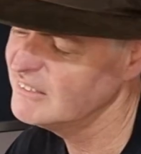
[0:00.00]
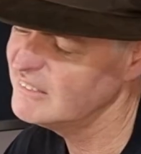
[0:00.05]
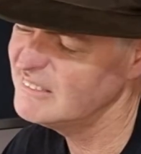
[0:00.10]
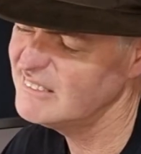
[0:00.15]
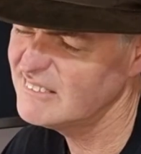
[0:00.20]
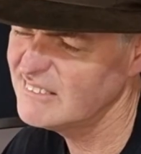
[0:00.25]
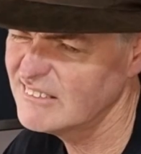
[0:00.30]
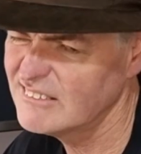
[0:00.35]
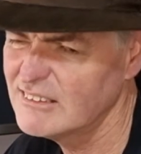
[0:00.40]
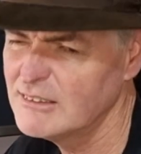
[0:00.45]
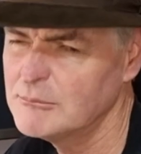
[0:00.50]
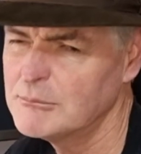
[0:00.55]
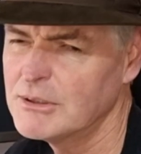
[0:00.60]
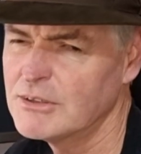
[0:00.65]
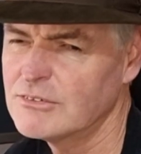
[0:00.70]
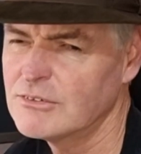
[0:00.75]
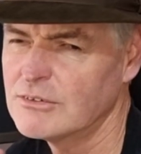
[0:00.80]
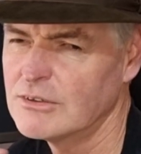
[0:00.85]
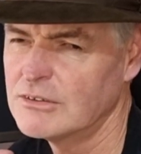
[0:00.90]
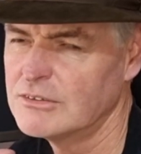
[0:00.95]
And it's a similar
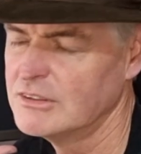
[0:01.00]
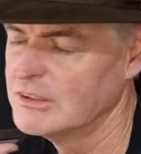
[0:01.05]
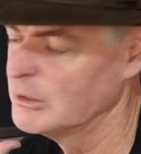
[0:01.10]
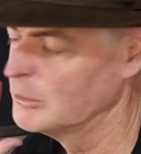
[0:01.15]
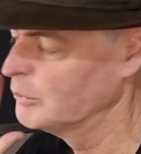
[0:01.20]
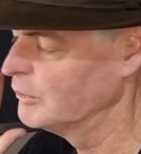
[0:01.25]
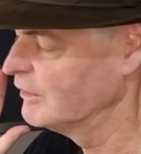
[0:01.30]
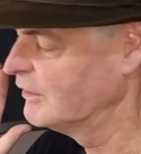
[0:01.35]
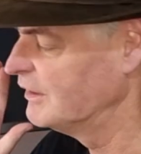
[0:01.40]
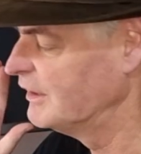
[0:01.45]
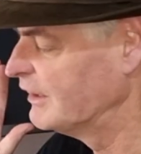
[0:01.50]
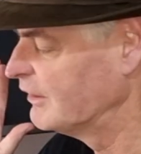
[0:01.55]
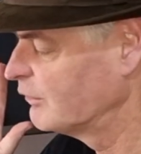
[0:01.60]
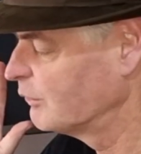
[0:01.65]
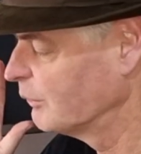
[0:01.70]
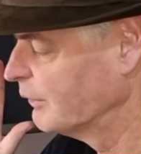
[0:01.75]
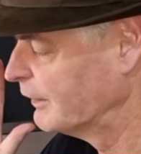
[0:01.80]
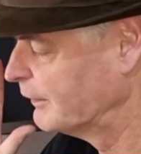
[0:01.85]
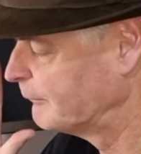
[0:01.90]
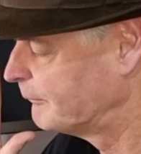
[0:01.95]
sort of deal with this
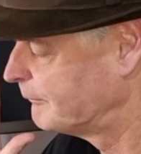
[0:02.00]
one.